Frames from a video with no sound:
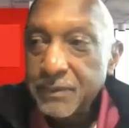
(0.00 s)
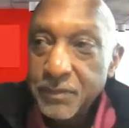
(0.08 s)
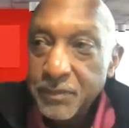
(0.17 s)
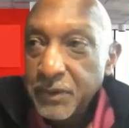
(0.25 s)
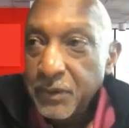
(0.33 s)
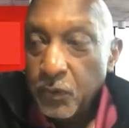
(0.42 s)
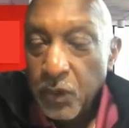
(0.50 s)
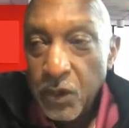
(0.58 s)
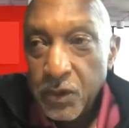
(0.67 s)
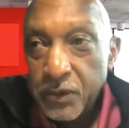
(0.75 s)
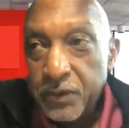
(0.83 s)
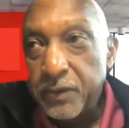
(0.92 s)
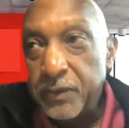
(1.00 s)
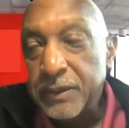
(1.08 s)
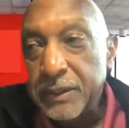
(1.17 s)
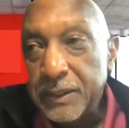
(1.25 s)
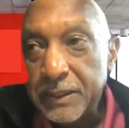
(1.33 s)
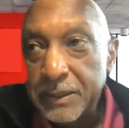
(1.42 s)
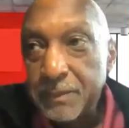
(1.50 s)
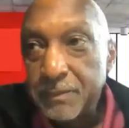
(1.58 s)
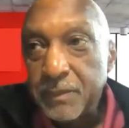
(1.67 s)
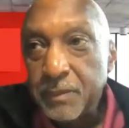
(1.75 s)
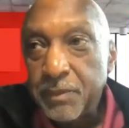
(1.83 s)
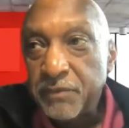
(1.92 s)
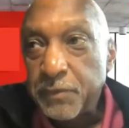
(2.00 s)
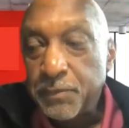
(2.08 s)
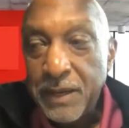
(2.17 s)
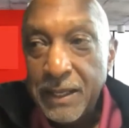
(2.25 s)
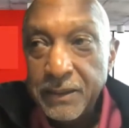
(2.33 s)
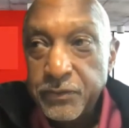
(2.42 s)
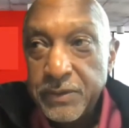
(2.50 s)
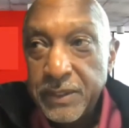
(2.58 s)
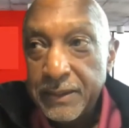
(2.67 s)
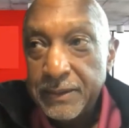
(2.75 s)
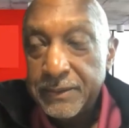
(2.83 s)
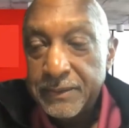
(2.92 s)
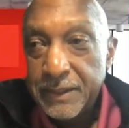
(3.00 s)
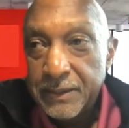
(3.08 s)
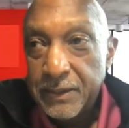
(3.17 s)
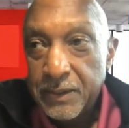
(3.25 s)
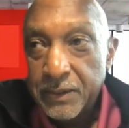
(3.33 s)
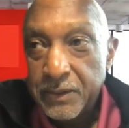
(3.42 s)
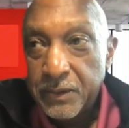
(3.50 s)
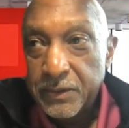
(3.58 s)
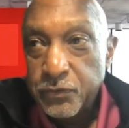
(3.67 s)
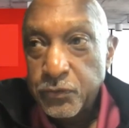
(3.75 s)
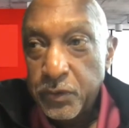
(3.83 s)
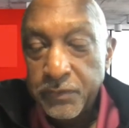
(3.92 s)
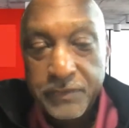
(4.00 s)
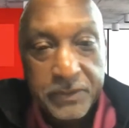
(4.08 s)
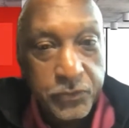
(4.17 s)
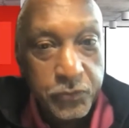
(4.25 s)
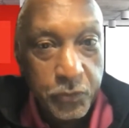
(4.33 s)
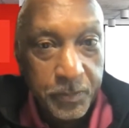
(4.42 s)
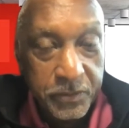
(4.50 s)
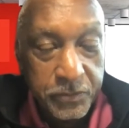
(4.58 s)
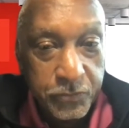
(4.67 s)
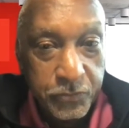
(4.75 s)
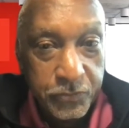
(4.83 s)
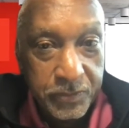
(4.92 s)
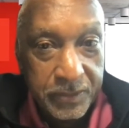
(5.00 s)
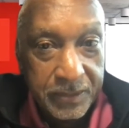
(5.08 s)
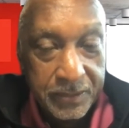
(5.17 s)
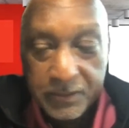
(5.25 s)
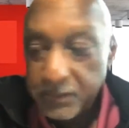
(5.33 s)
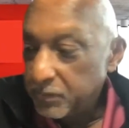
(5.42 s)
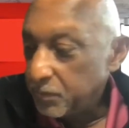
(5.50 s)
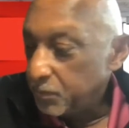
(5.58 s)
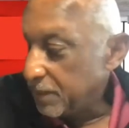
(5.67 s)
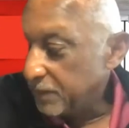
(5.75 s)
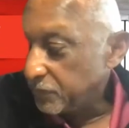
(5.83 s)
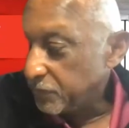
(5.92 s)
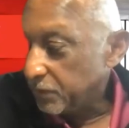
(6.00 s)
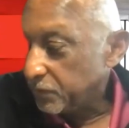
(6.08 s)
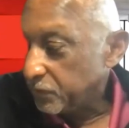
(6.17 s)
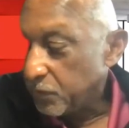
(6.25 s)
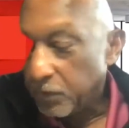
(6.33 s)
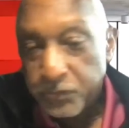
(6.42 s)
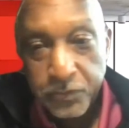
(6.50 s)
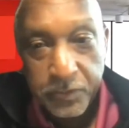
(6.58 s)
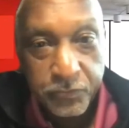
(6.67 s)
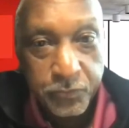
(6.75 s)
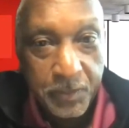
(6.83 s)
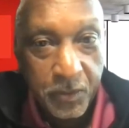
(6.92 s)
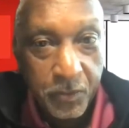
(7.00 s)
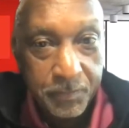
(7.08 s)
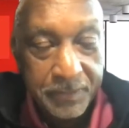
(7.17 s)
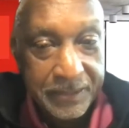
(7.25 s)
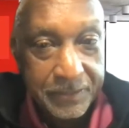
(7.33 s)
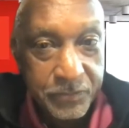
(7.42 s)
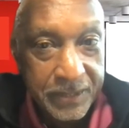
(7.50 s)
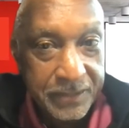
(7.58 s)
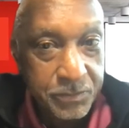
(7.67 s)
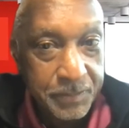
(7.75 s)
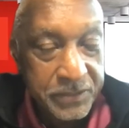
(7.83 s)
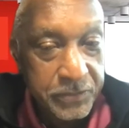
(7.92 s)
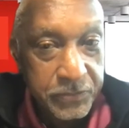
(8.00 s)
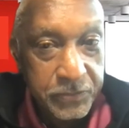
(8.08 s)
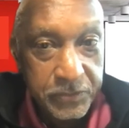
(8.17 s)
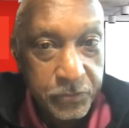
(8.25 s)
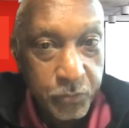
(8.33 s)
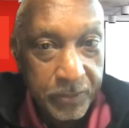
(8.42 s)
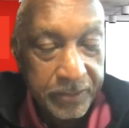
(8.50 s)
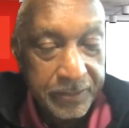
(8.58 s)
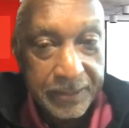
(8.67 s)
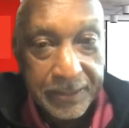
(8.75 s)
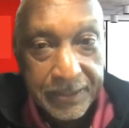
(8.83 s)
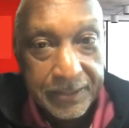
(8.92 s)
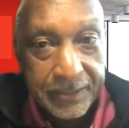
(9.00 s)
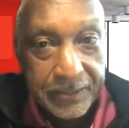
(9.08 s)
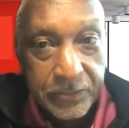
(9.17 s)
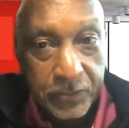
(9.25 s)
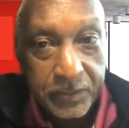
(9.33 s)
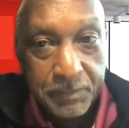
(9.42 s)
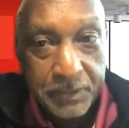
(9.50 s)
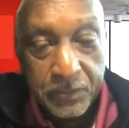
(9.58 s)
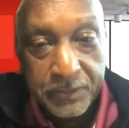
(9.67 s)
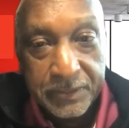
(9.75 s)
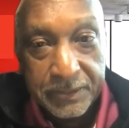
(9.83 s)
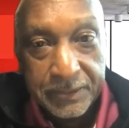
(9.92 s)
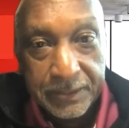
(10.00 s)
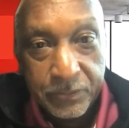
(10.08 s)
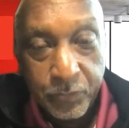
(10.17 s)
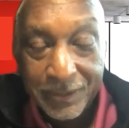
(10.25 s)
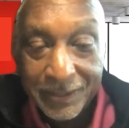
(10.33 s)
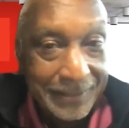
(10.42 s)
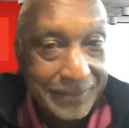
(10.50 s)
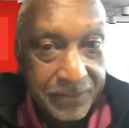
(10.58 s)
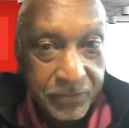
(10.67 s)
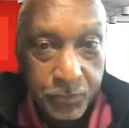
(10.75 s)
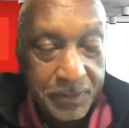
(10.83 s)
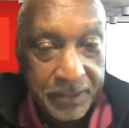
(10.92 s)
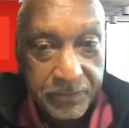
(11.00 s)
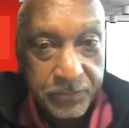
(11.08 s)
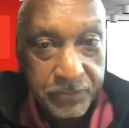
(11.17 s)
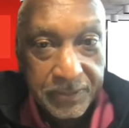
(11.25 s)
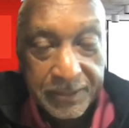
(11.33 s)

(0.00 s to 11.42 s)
longer, but for products that are going to serve consumers, products that are going to serve small, medium-sized businesses where you can build it, and we like that space,